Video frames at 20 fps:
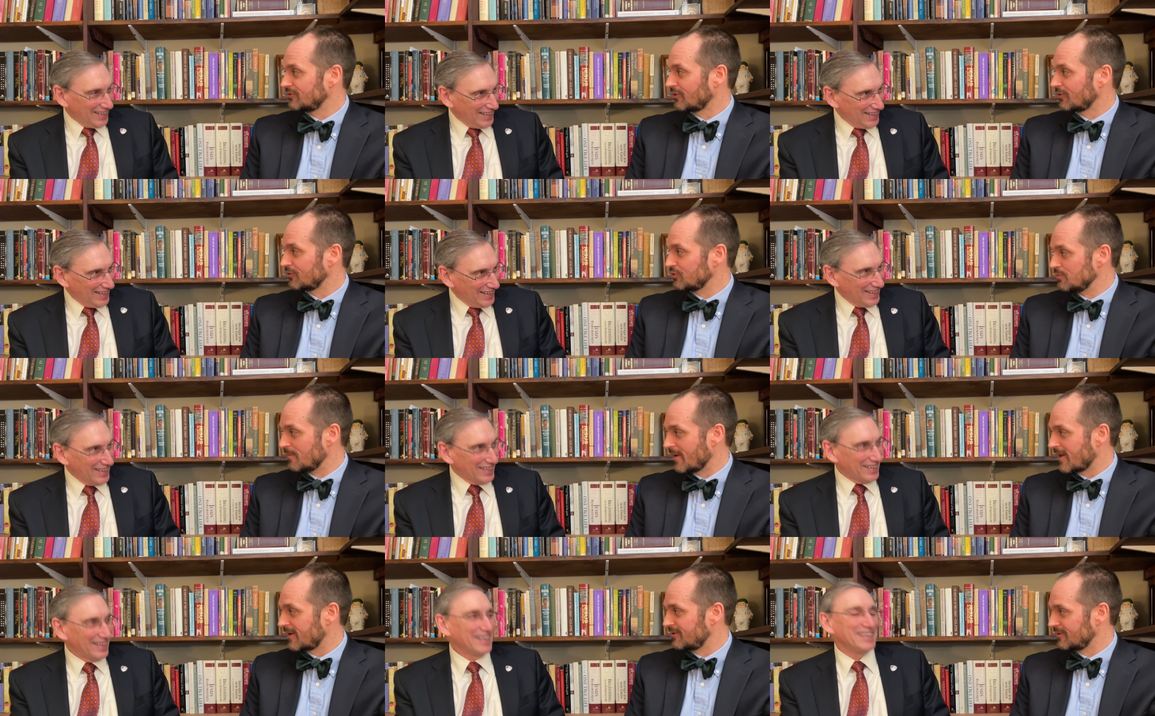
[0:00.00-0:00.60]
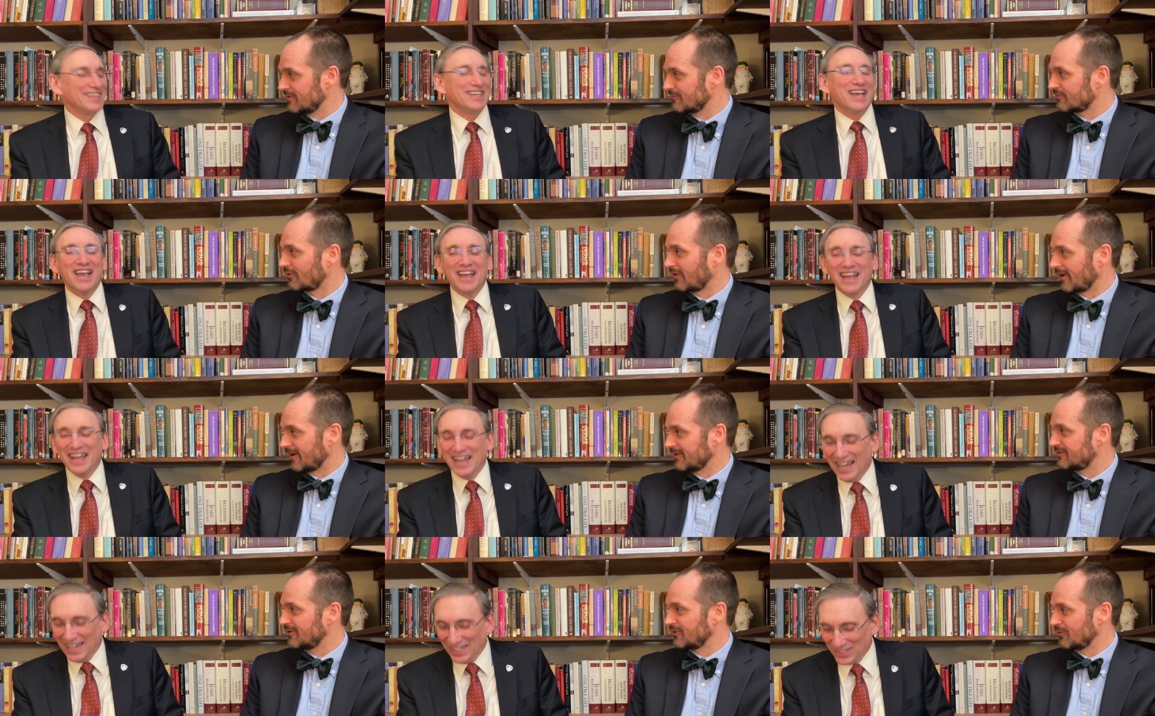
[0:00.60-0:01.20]
Speaker 1: on the humanity of
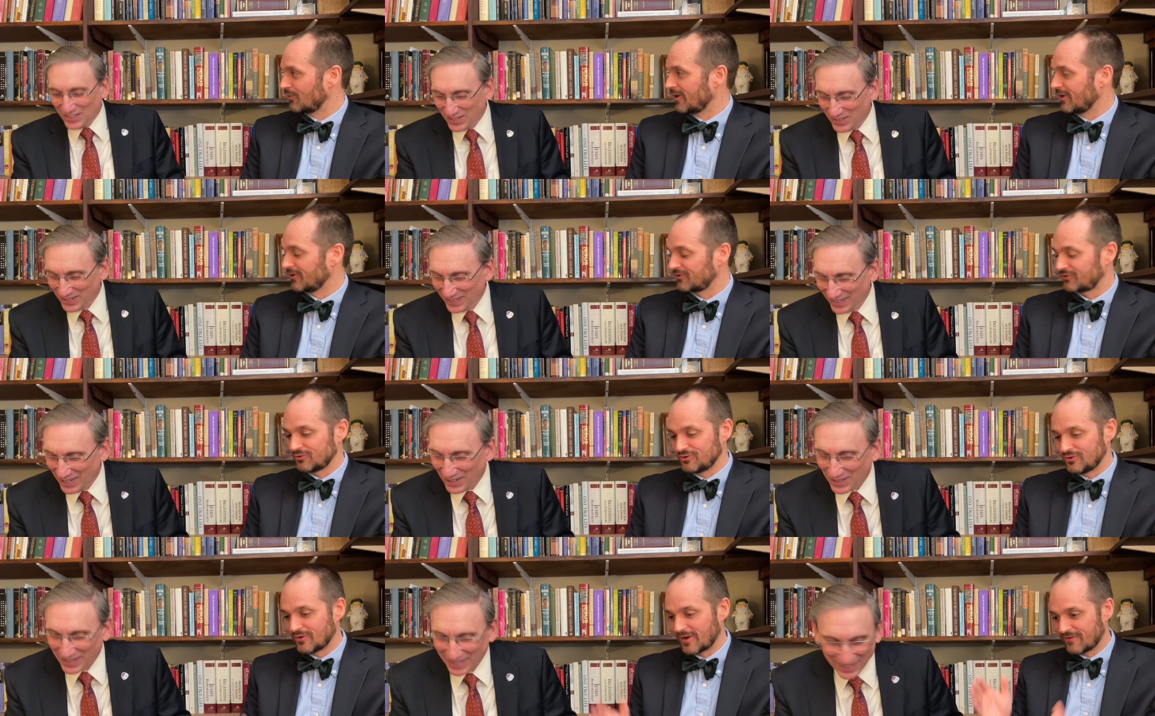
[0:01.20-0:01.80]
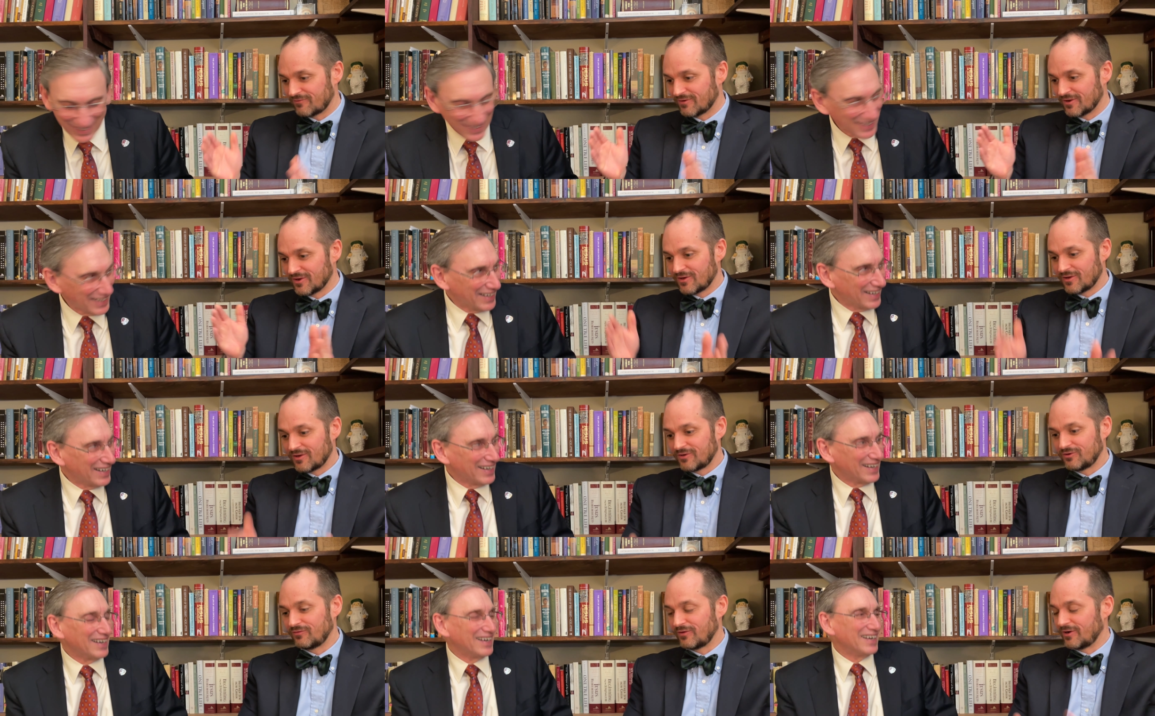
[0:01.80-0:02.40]
Christ yes. as well. So you have
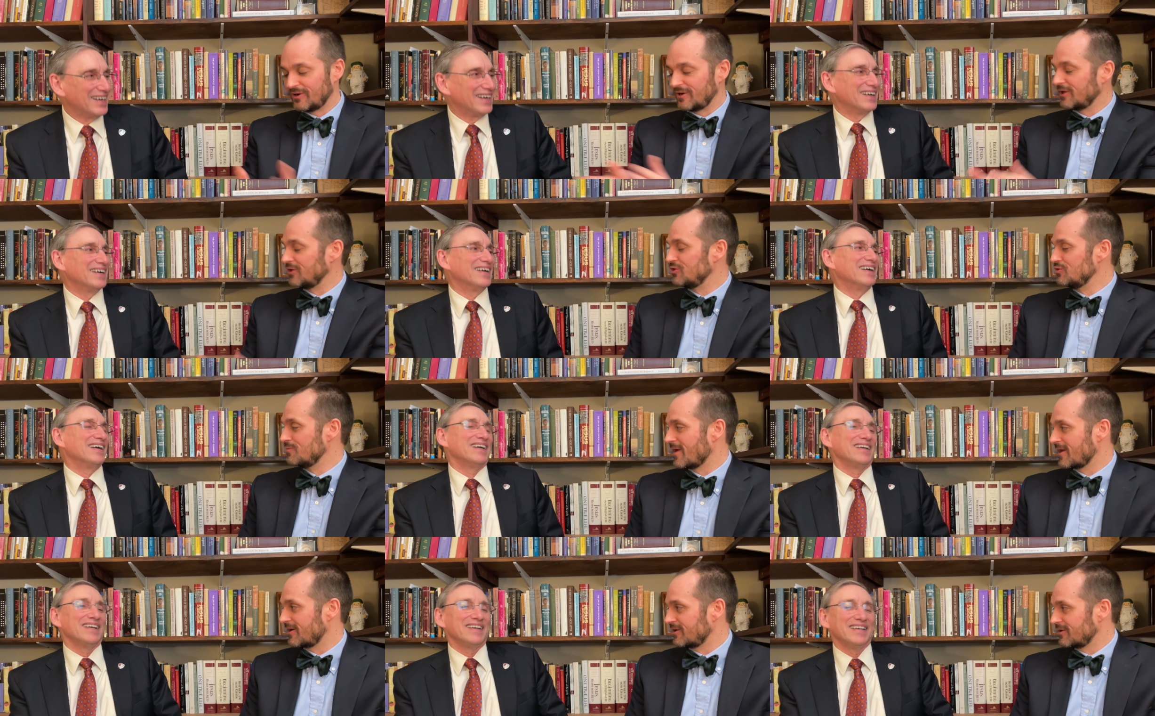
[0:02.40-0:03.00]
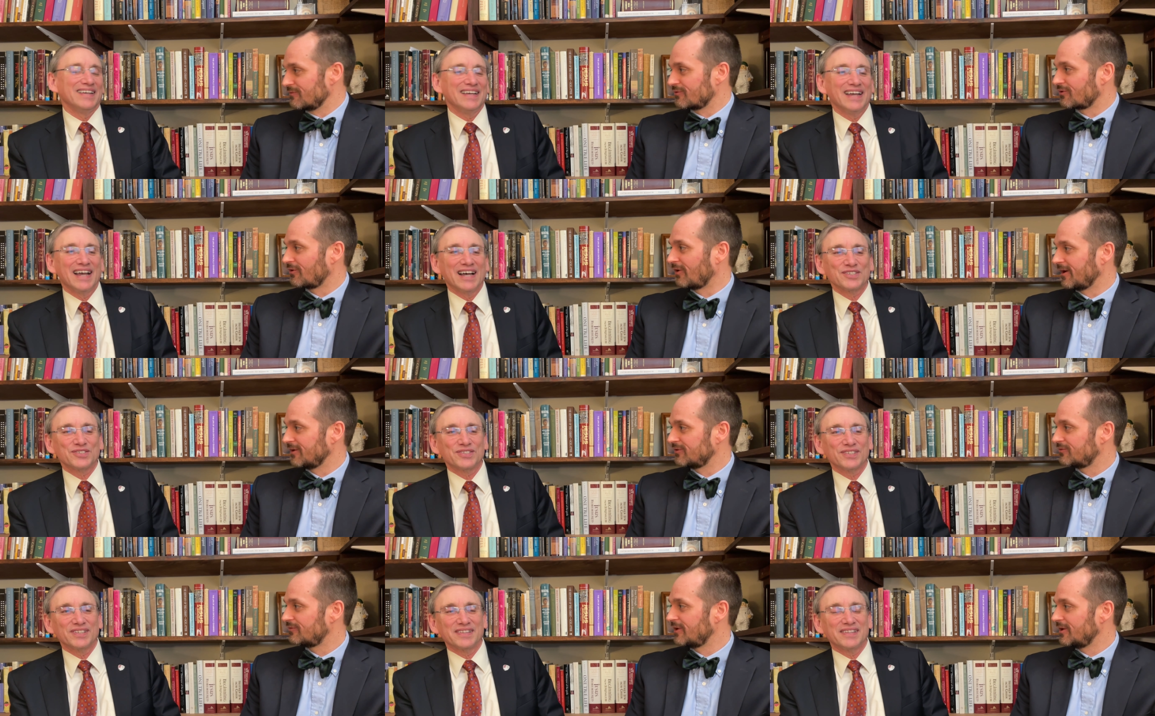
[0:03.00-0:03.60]
divinity and humanity of yes,
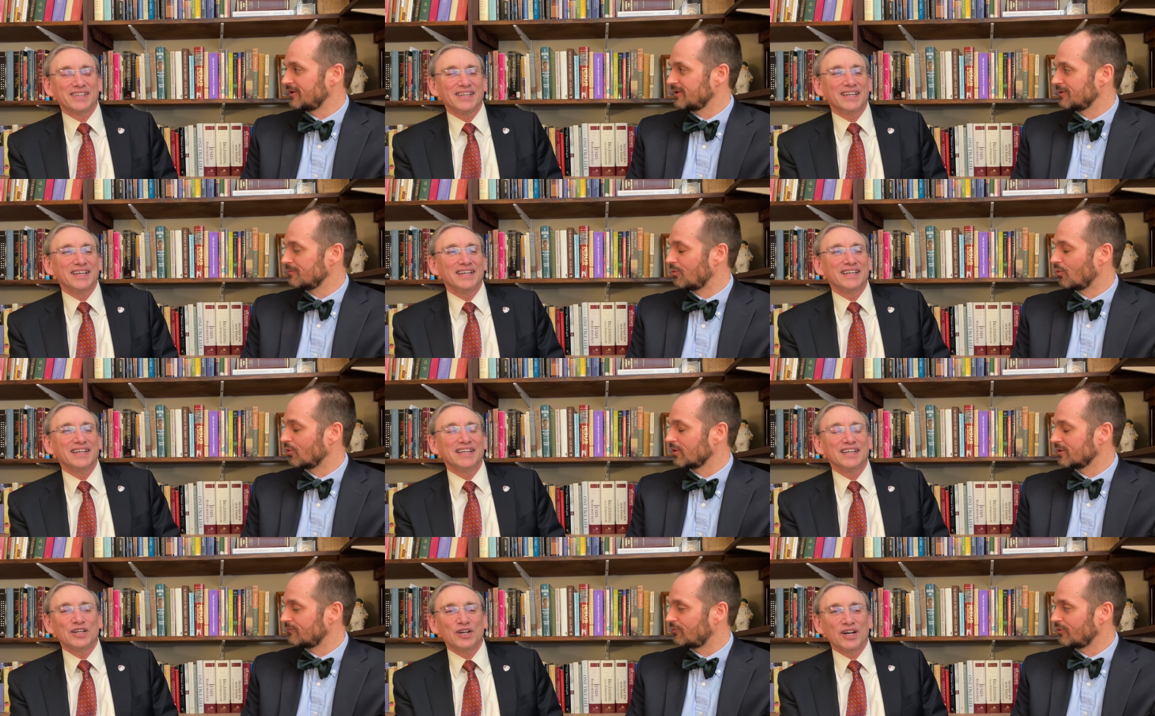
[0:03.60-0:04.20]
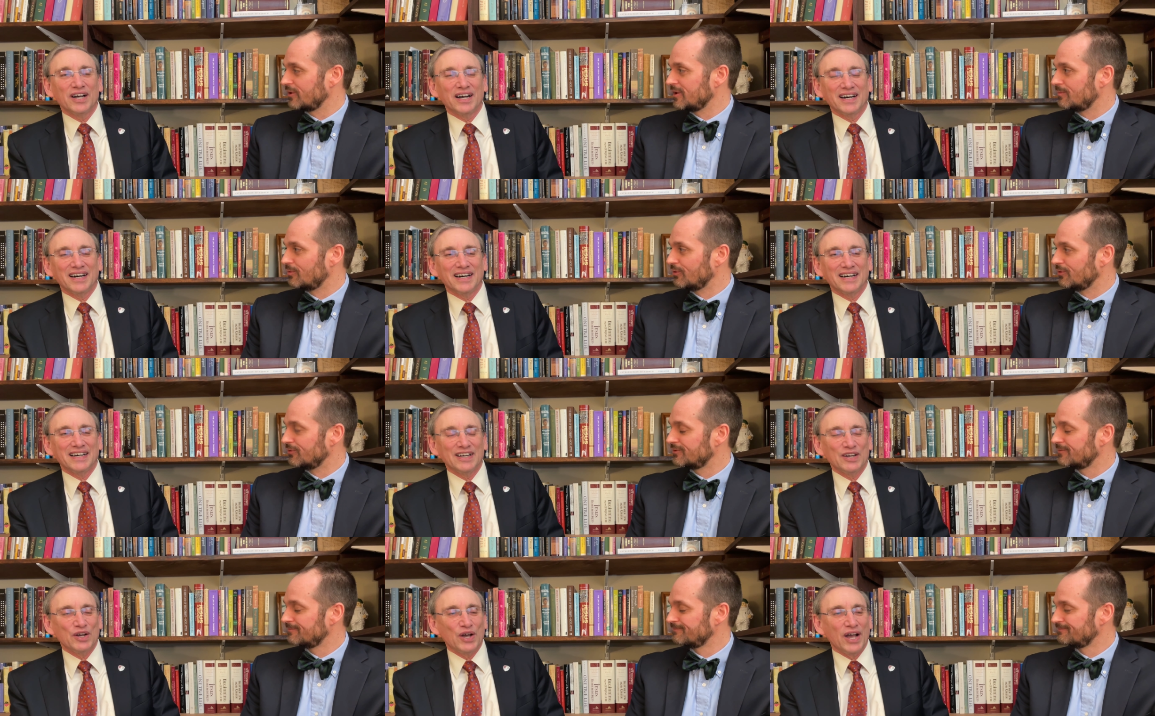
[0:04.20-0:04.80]
Christ, very the, important for
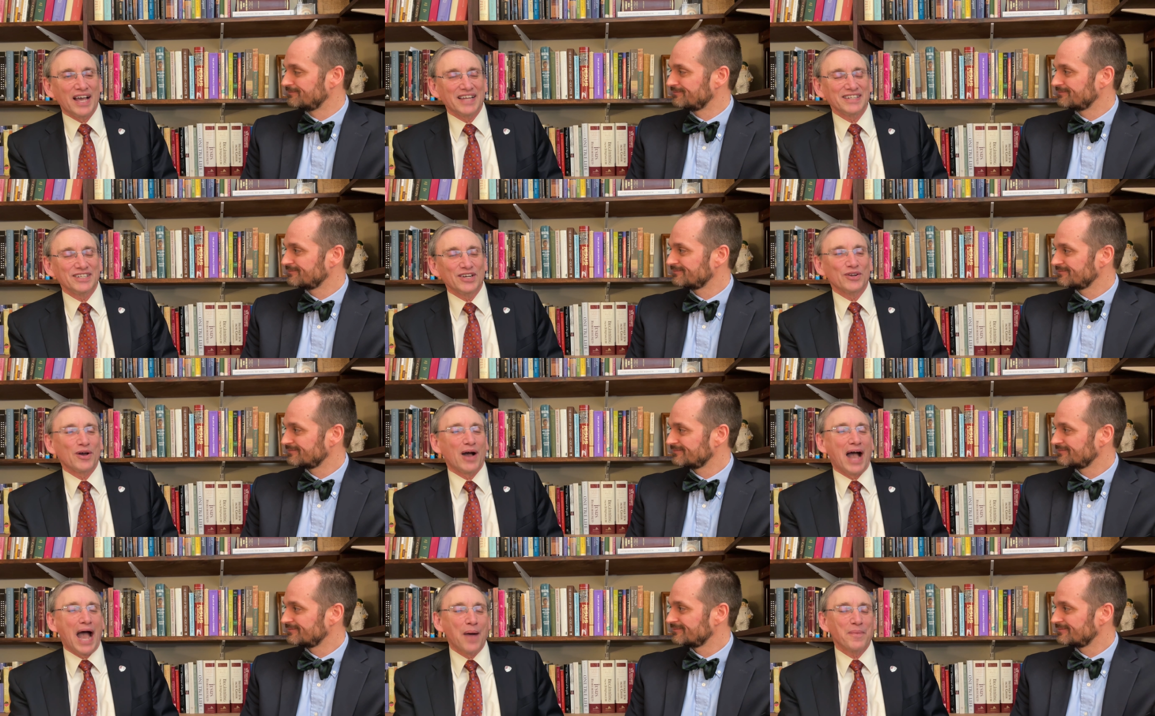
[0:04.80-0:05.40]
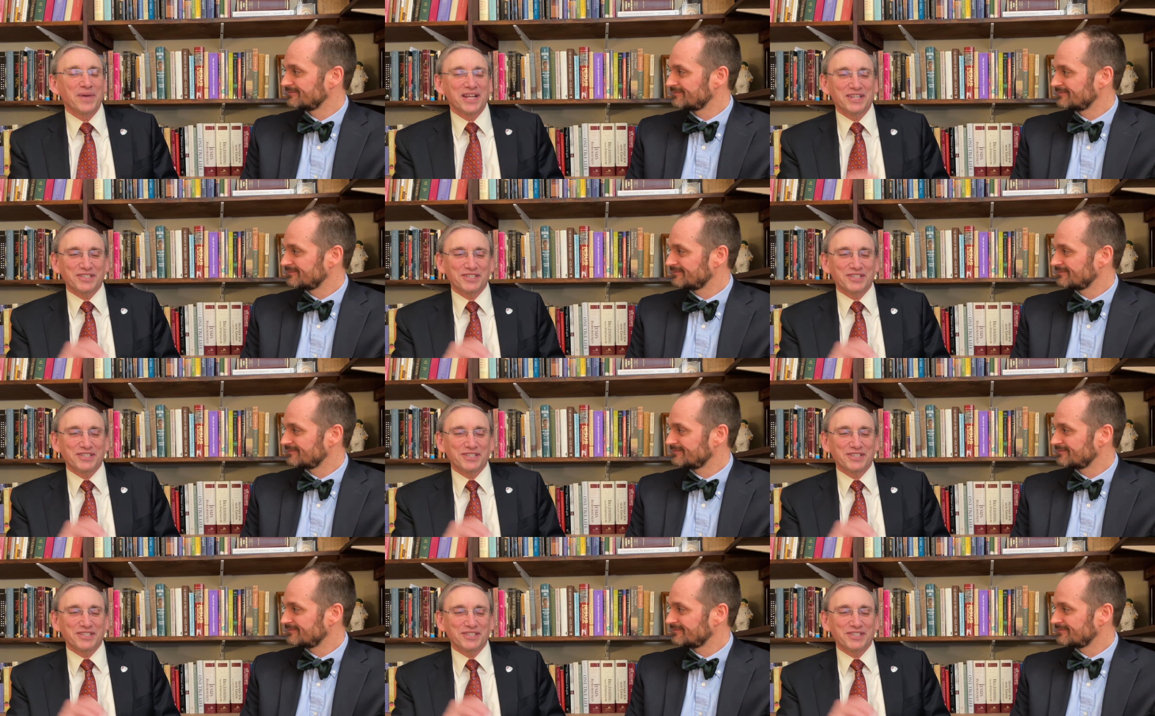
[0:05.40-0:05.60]
Uh,
Speaker 2: and you don't know how many